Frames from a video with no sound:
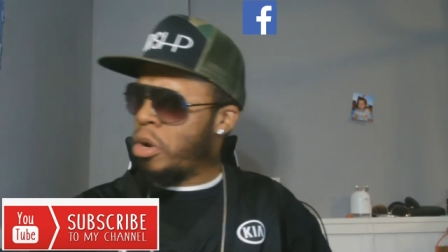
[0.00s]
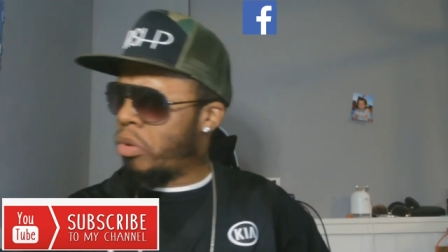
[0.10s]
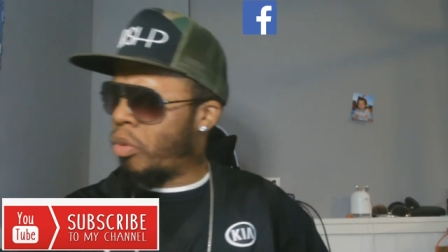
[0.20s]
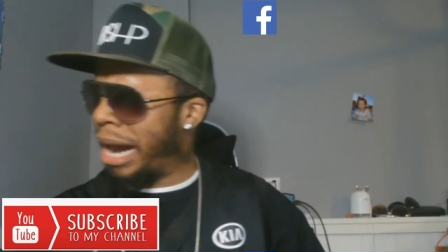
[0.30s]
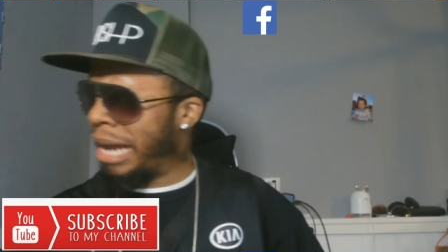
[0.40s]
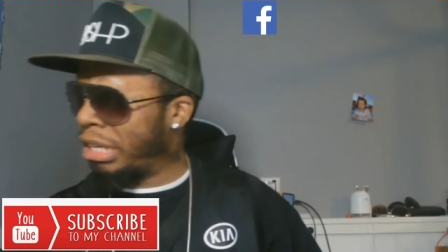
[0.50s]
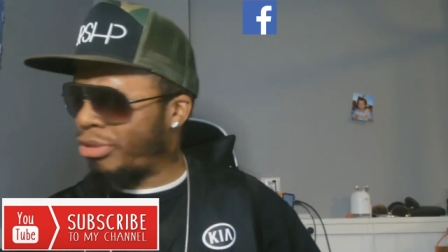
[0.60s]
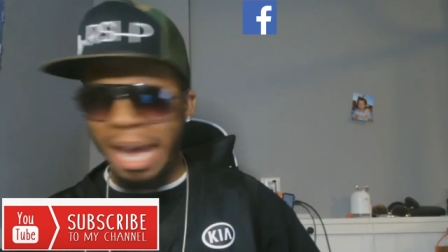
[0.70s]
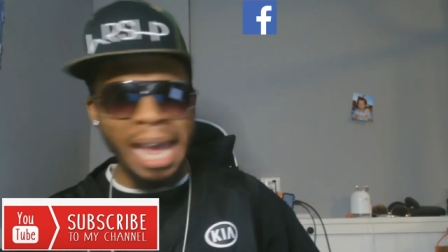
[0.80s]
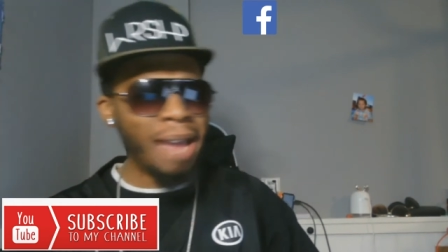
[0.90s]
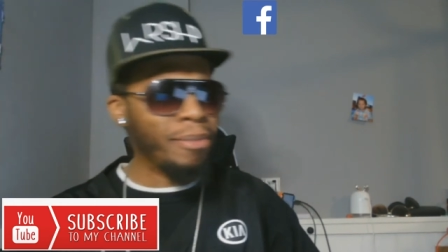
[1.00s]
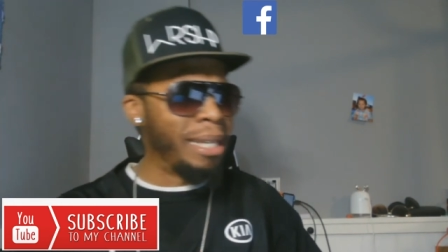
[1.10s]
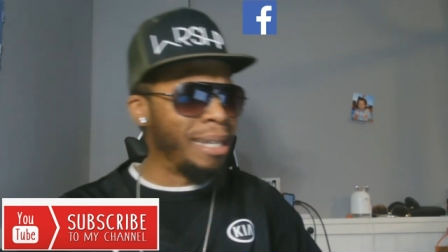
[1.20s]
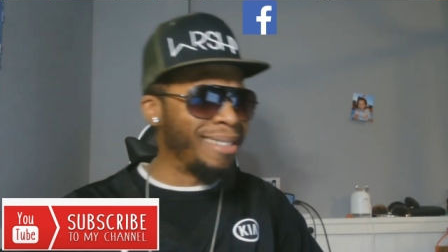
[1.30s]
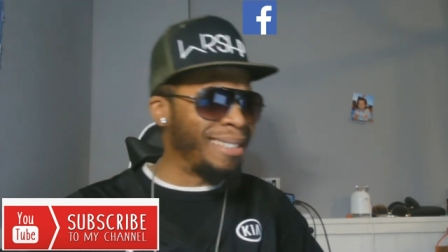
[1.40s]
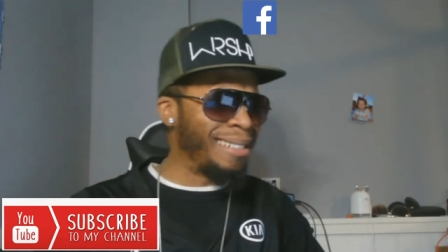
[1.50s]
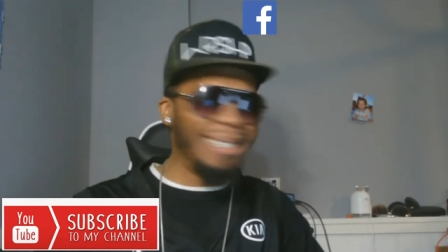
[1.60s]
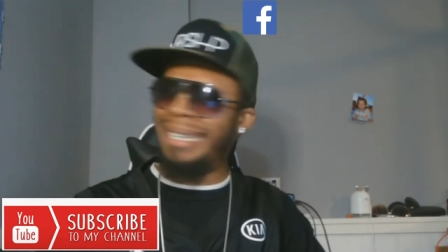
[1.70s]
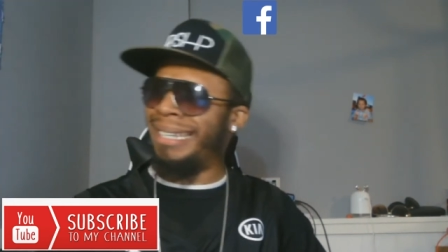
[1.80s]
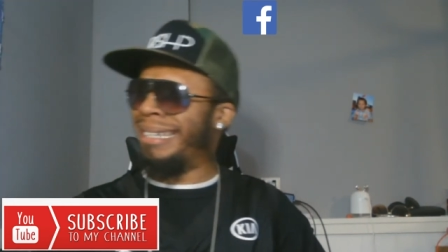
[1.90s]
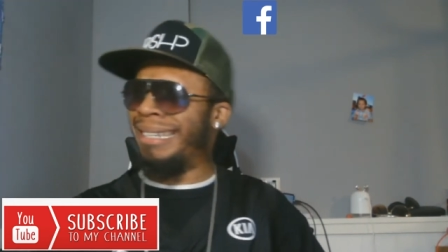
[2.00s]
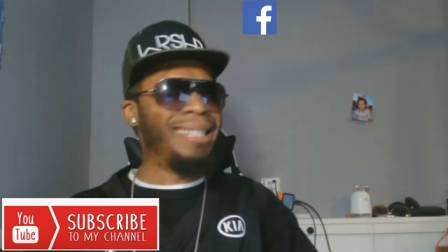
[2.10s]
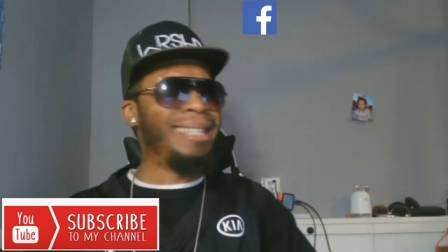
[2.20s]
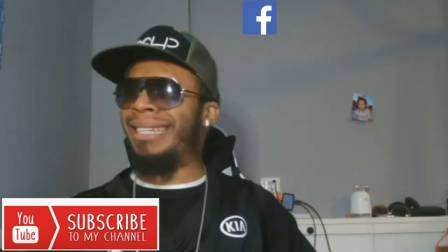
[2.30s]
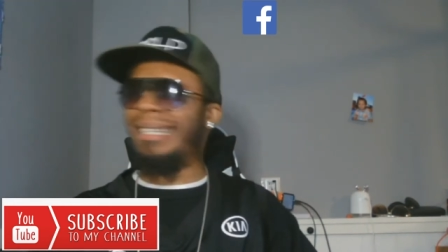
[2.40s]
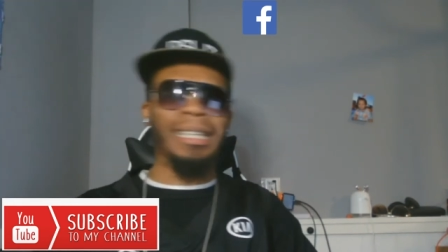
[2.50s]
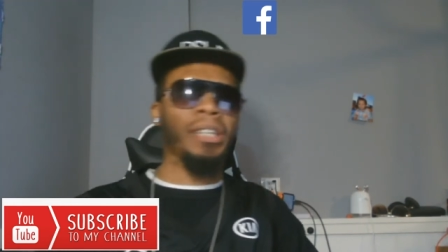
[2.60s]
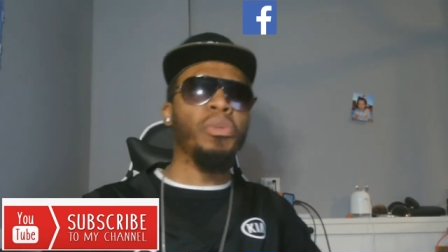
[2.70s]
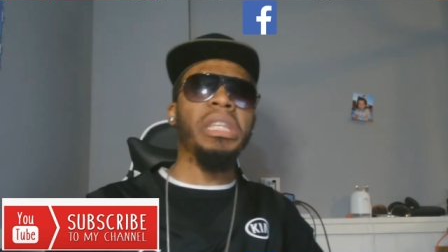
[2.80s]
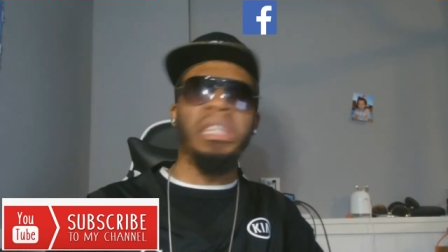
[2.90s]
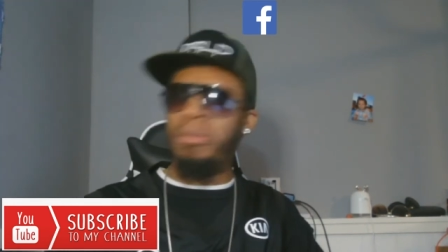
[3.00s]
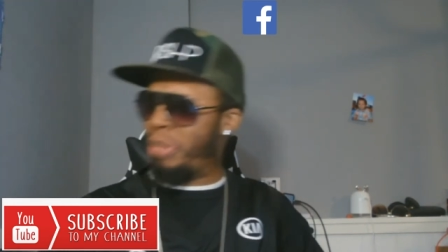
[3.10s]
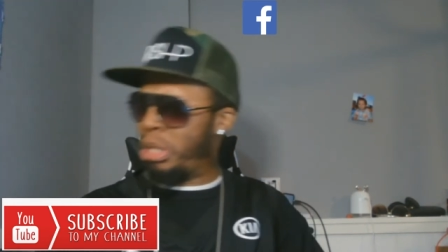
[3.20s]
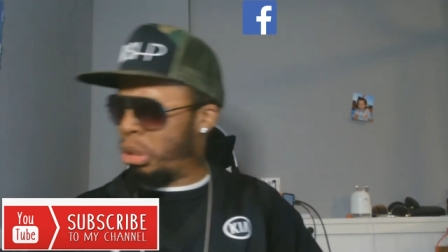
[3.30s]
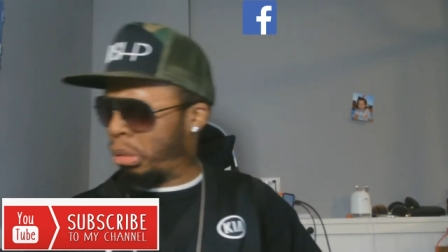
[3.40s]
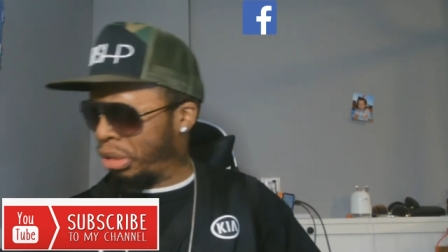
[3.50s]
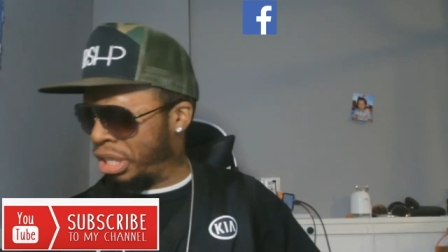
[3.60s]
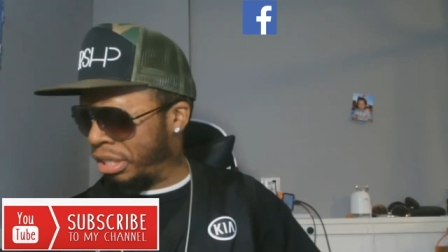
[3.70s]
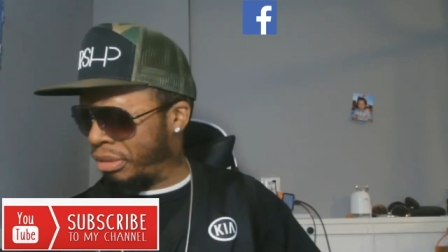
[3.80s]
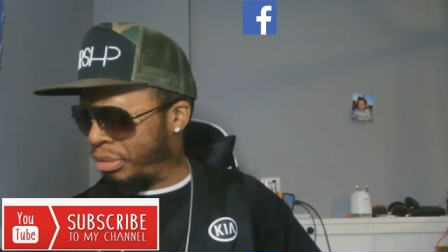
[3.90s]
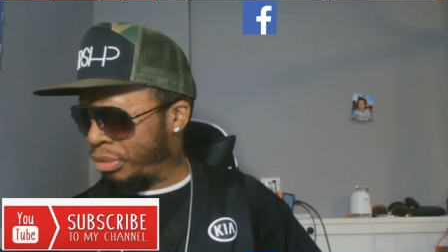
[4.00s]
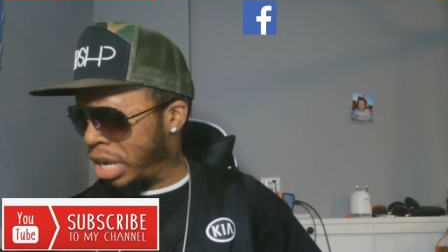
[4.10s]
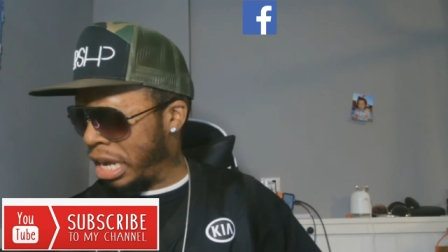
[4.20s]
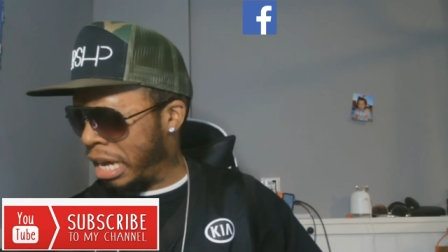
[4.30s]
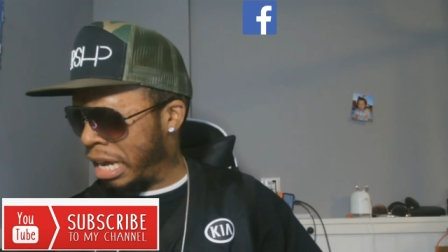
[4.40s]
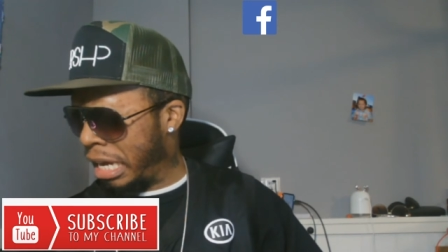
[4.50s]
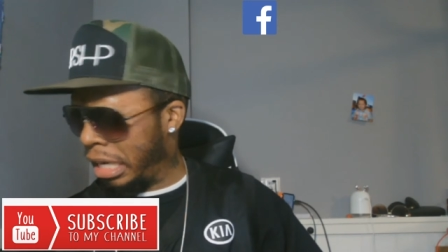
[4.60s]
What is happening and, in and, in and, in with the millions? Uh,